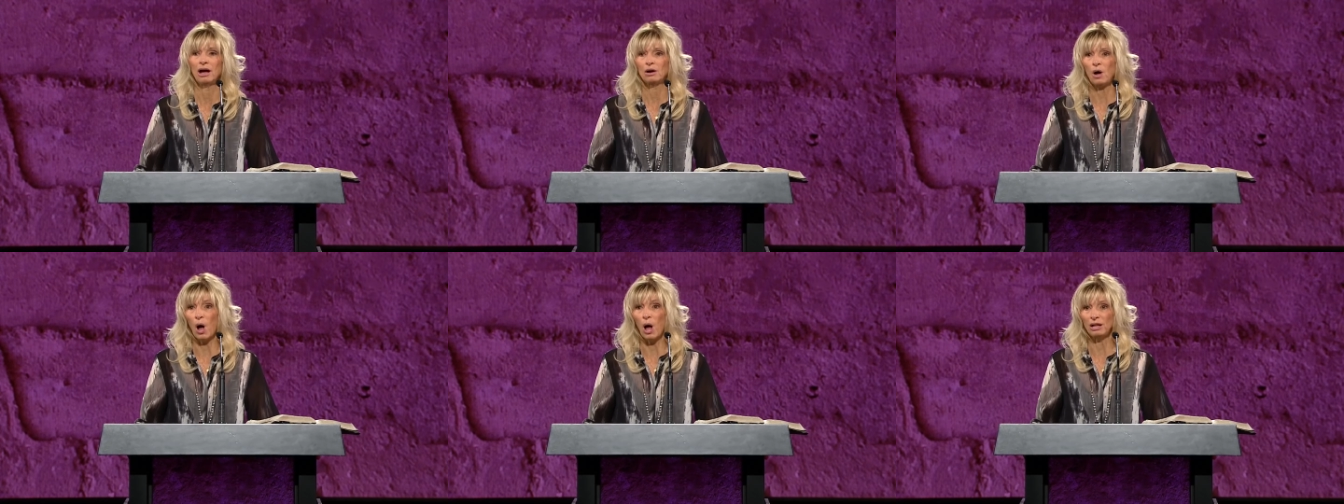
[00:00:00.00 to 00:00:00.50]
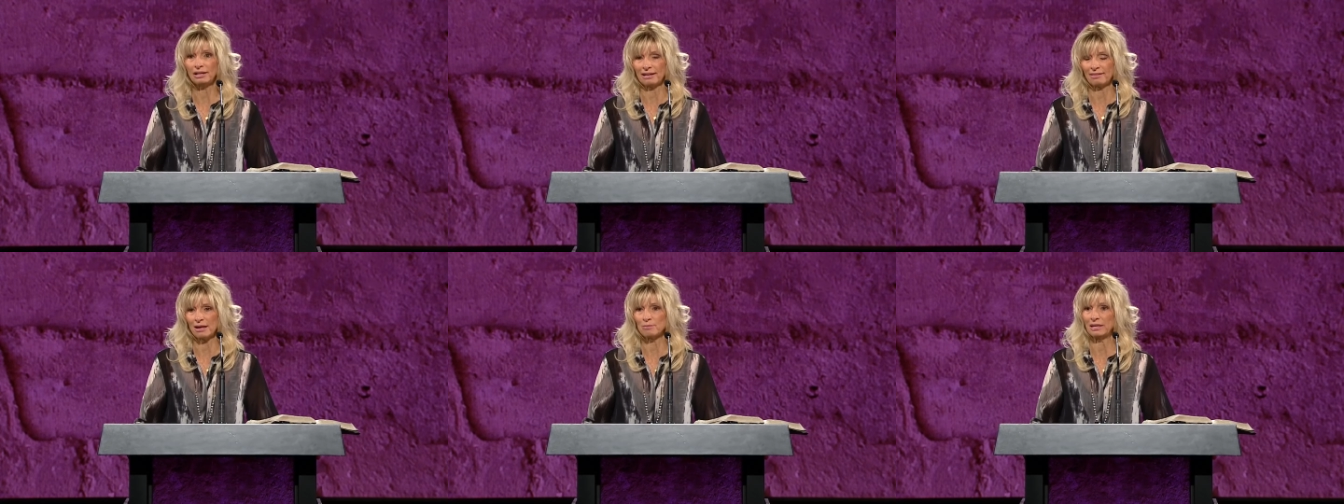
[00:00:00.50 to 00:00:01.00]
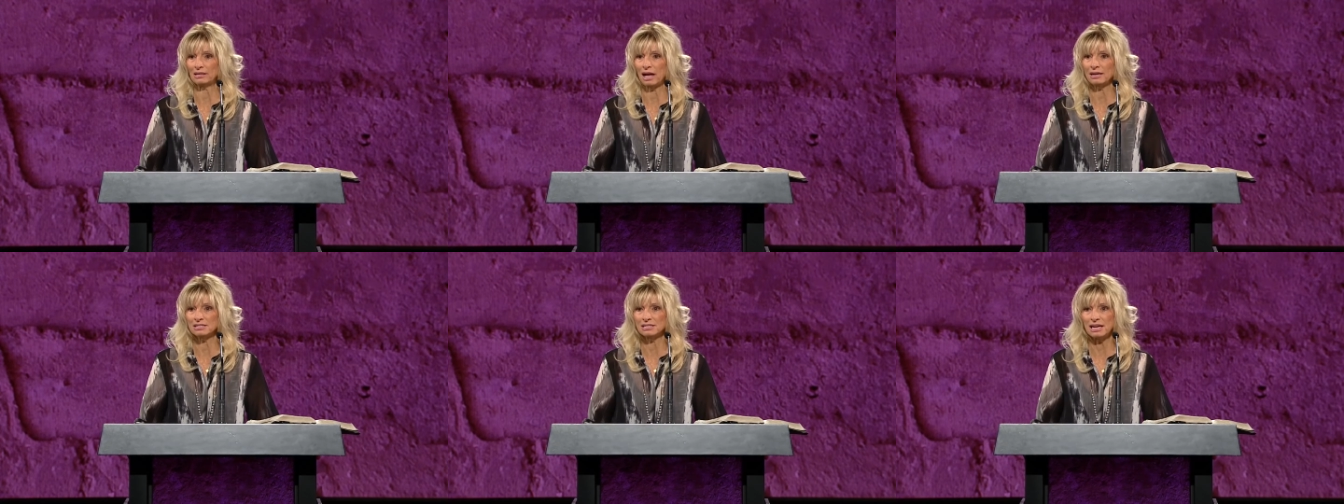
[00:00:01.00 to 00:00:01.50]
calling them and,
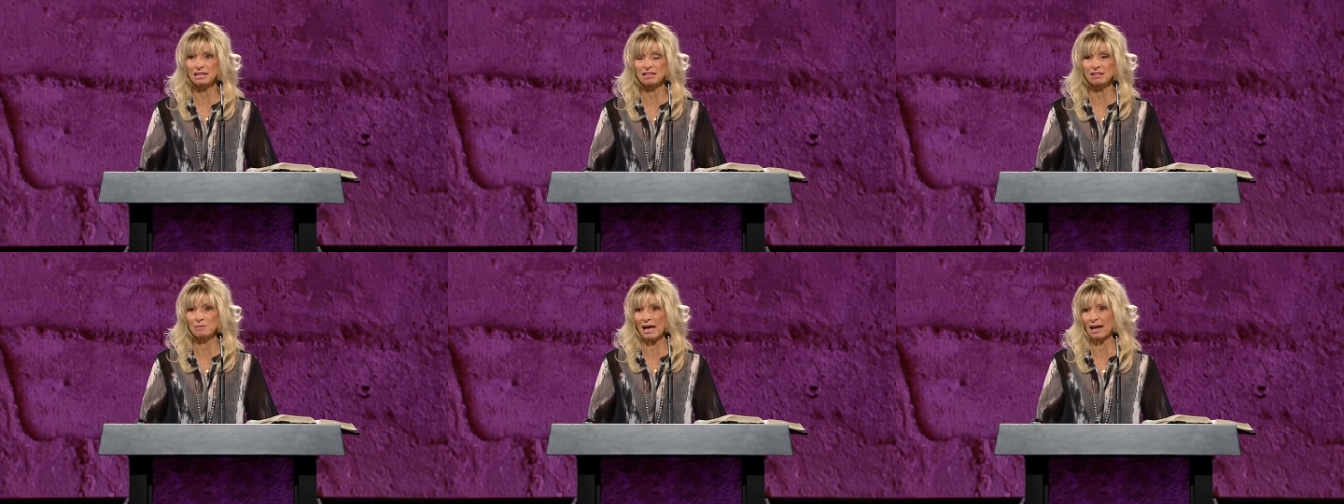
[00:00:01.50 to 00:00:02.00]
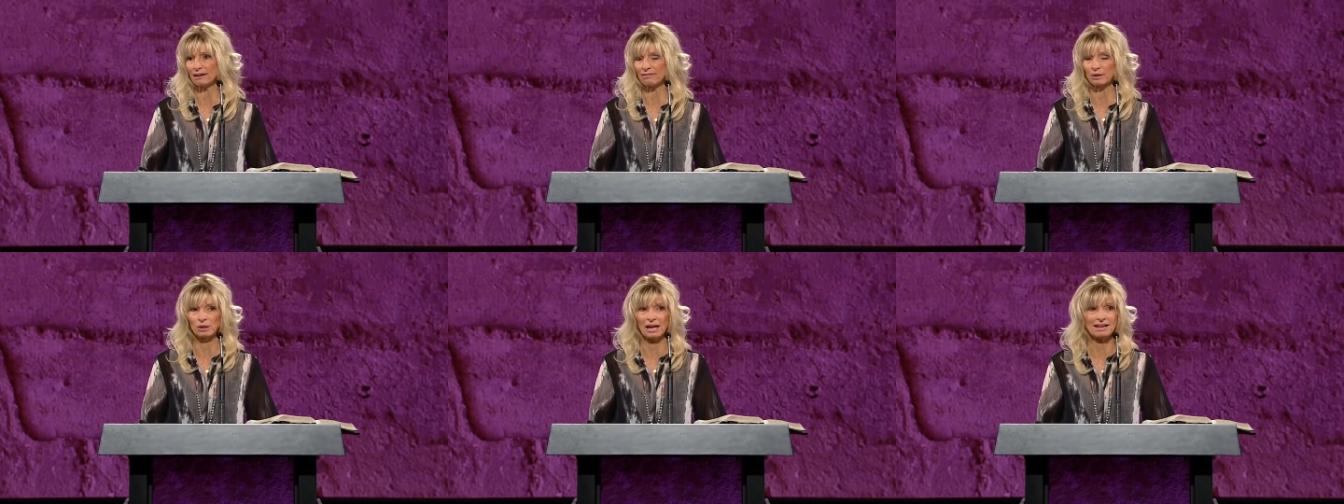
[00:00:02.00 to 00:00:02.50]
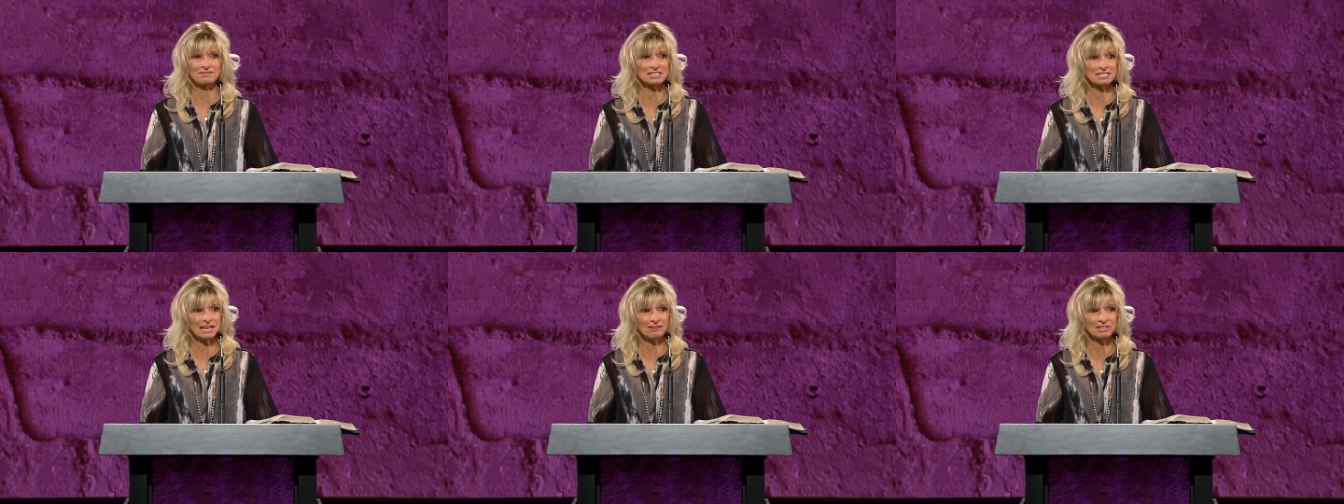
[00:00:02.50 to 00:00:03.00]
and taking them out of their life
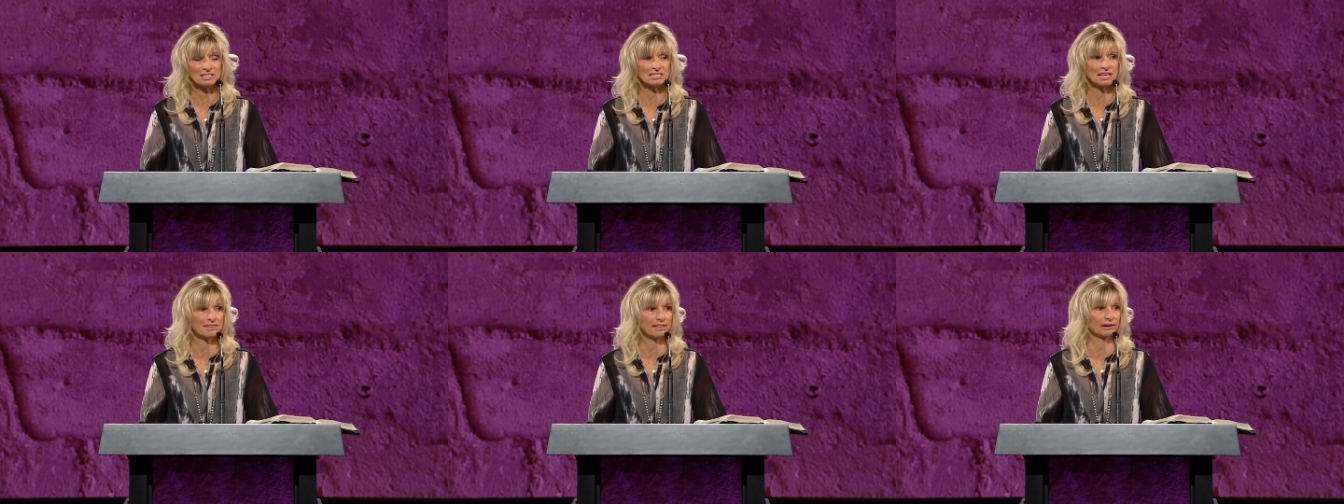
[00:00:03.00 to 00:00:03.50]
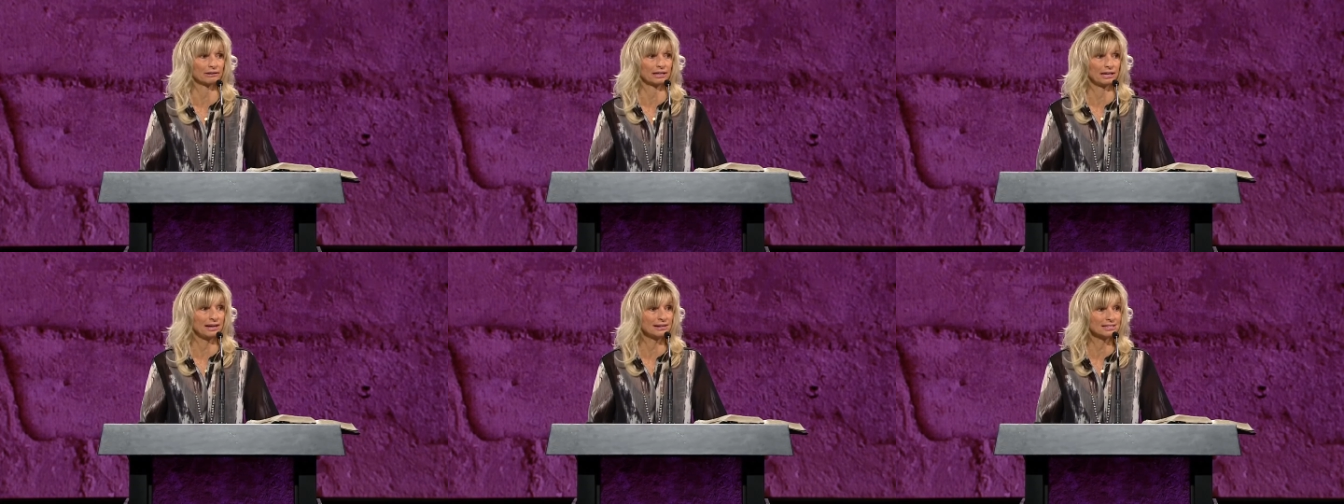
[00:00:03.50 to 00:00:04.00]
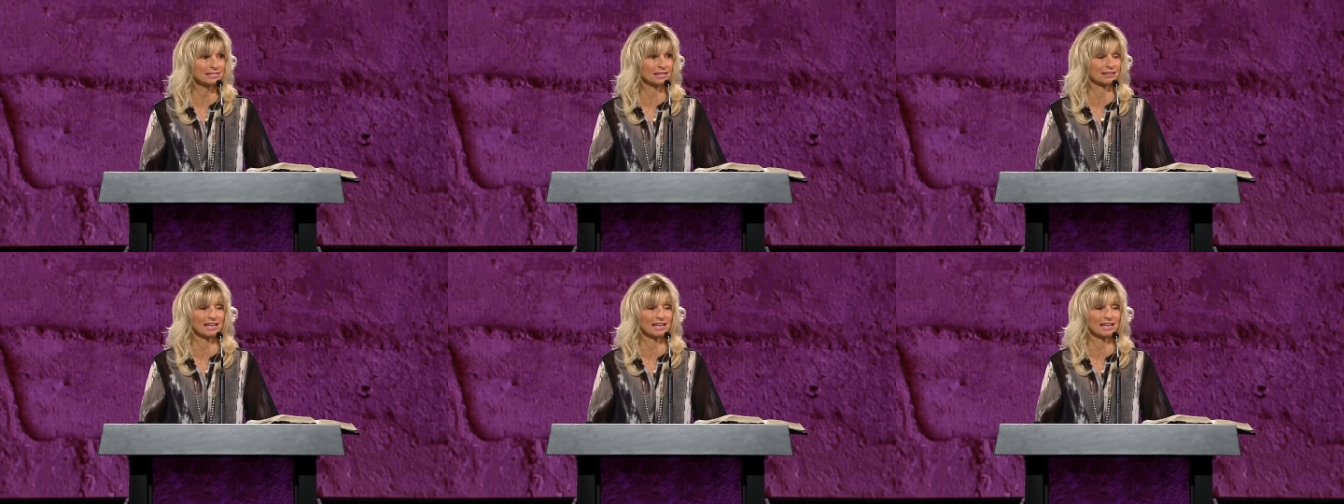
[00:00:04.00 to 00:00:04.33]
savings and they're innocent,